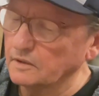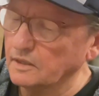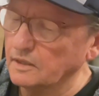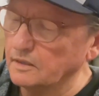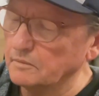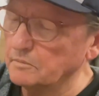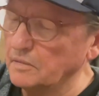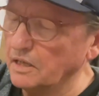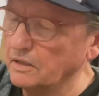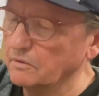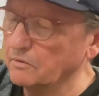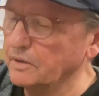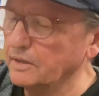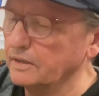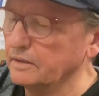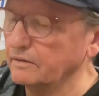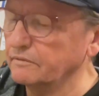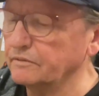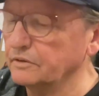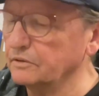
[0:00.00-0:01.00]
And by the
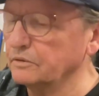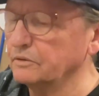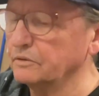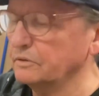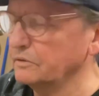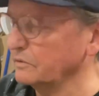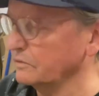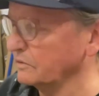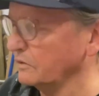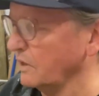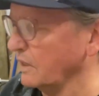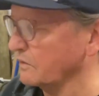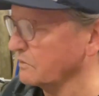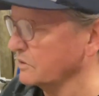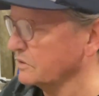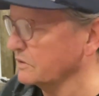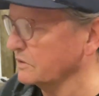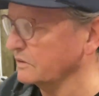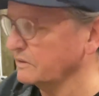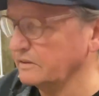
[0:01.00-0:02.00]
way, if you like
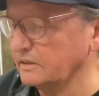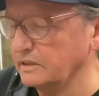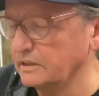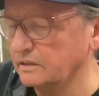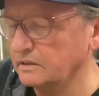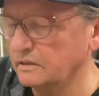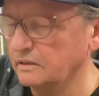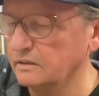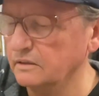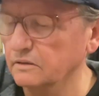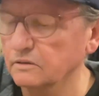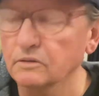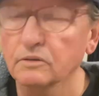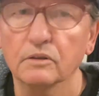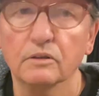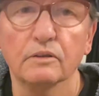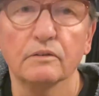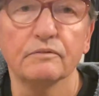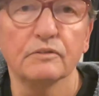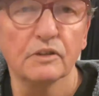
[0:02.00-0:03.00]
what you're seeing here,
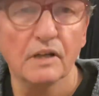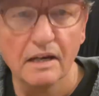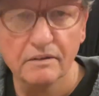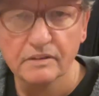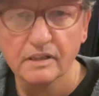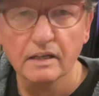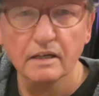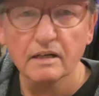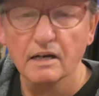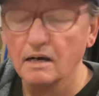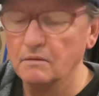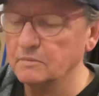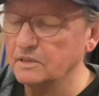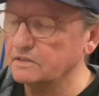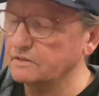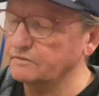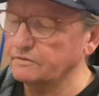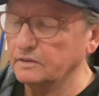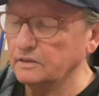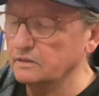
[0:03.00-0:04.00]
or if you have any
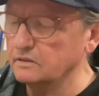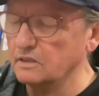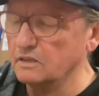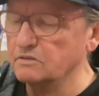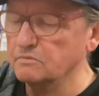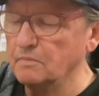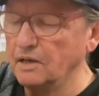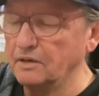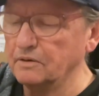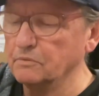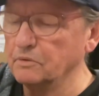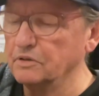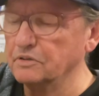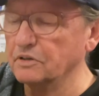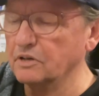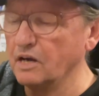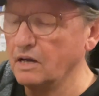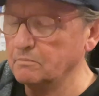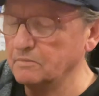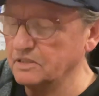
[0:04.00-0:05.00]
comments, doesn't matter what your
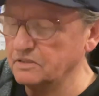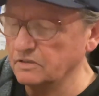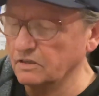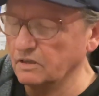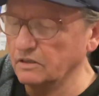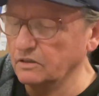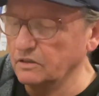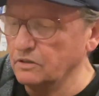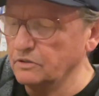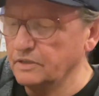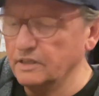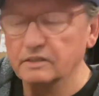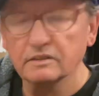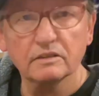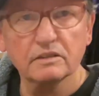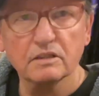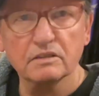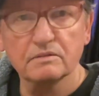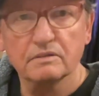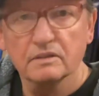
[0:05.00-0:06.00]
comments are, go ahead
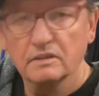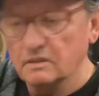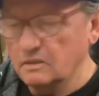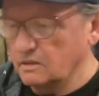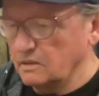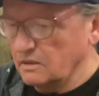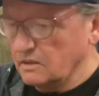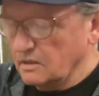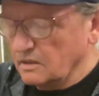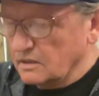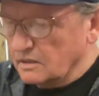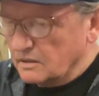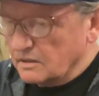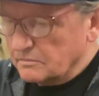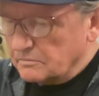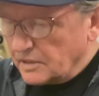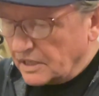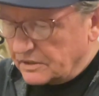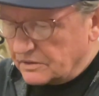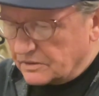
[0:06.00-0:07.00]
and just
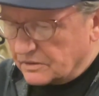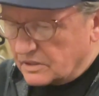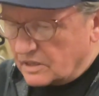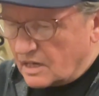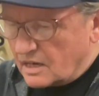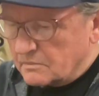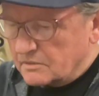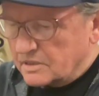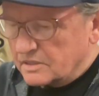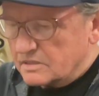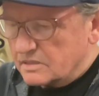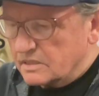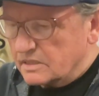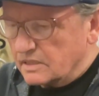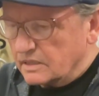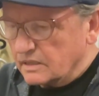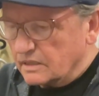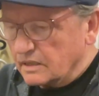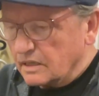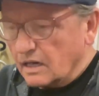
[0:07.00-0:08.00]
make your comments,
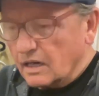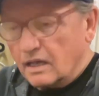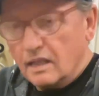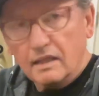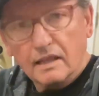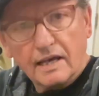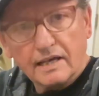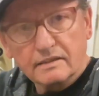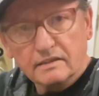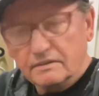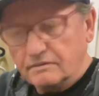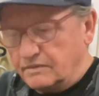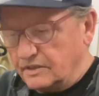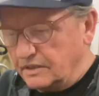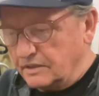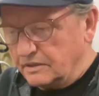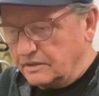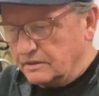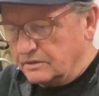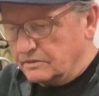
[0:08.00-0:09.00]
like the
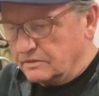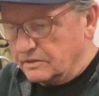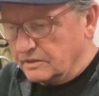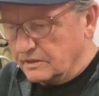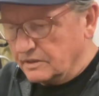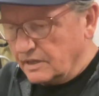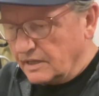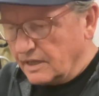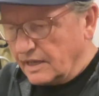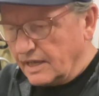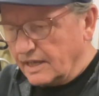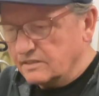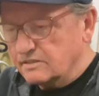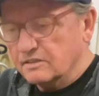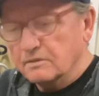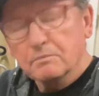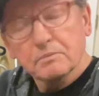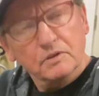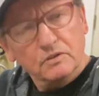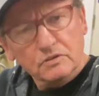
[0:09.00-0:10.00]
video, and
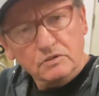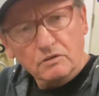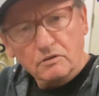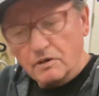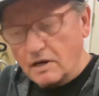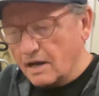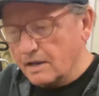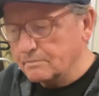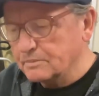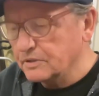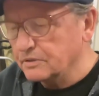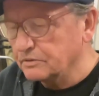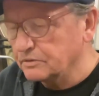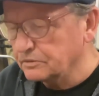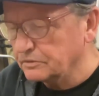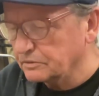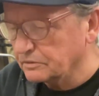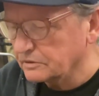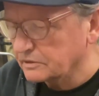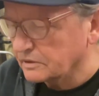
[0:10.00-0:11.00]
subscribe
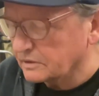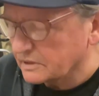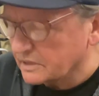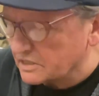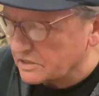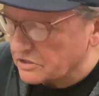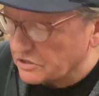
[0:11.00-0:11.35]
to this